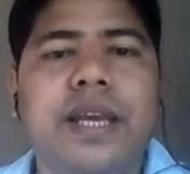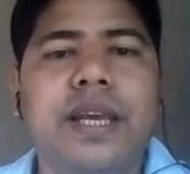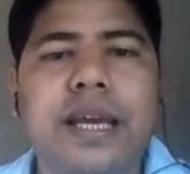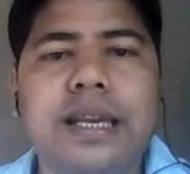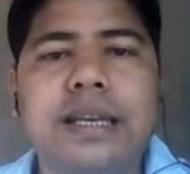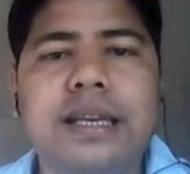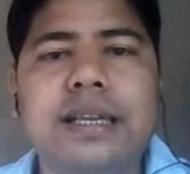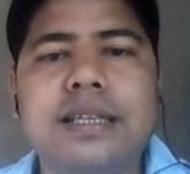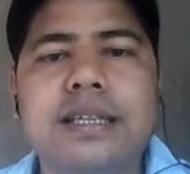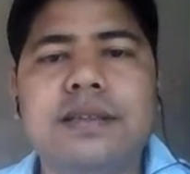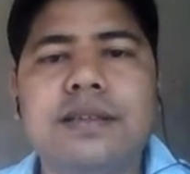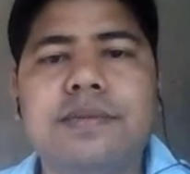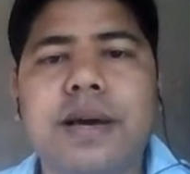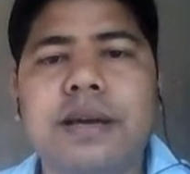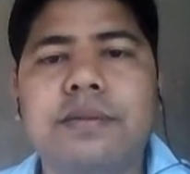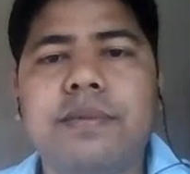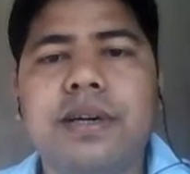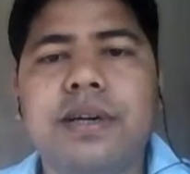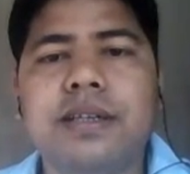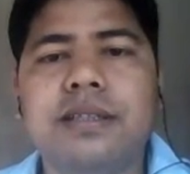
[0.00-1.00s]
In these
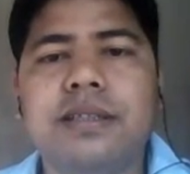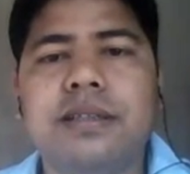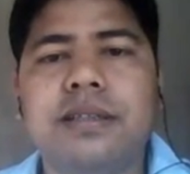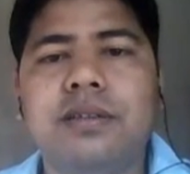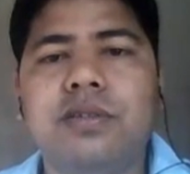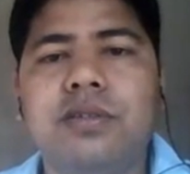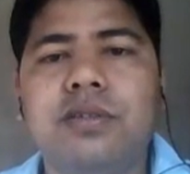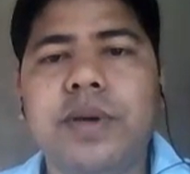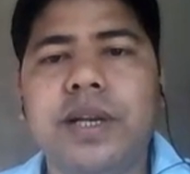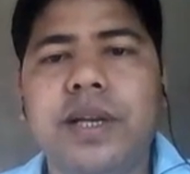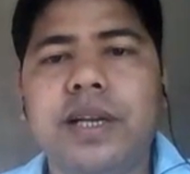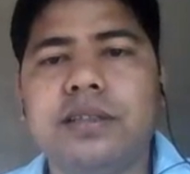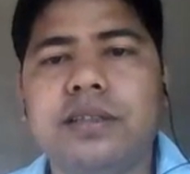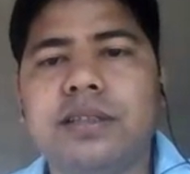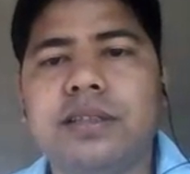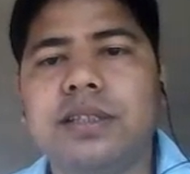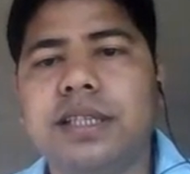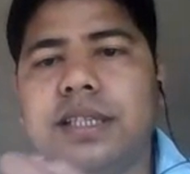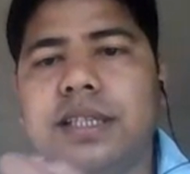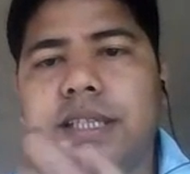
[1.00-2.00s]
fibers, group
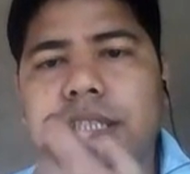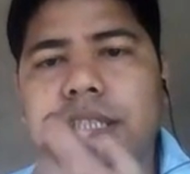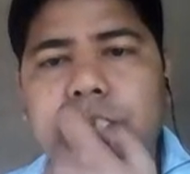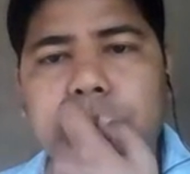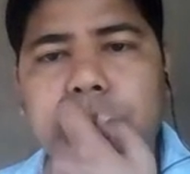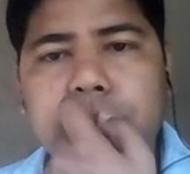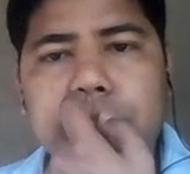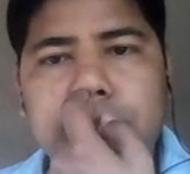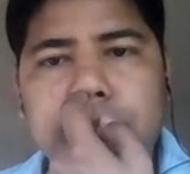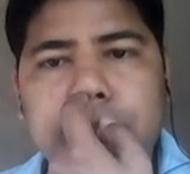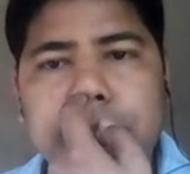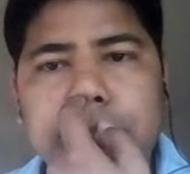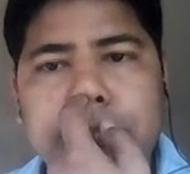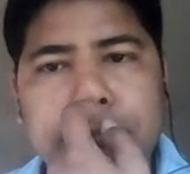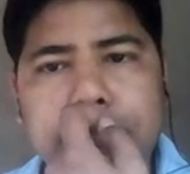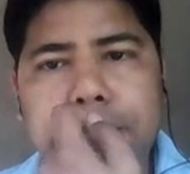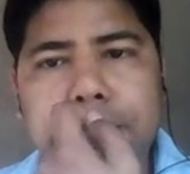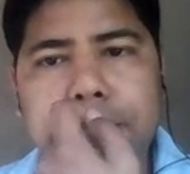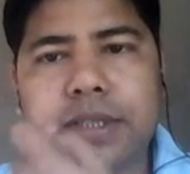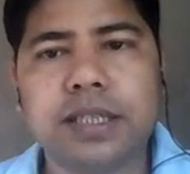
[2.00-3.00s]
velocity dispersion is
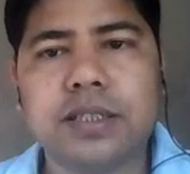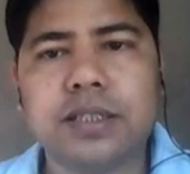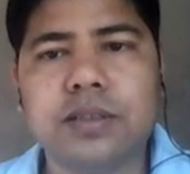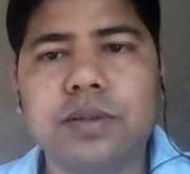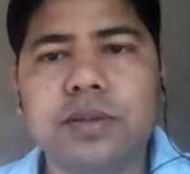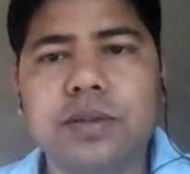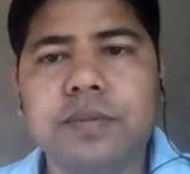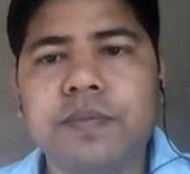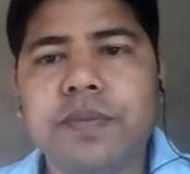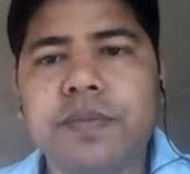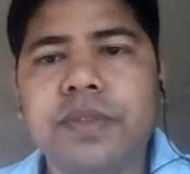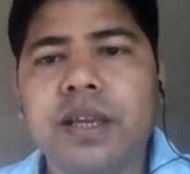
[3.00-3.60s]
shifted to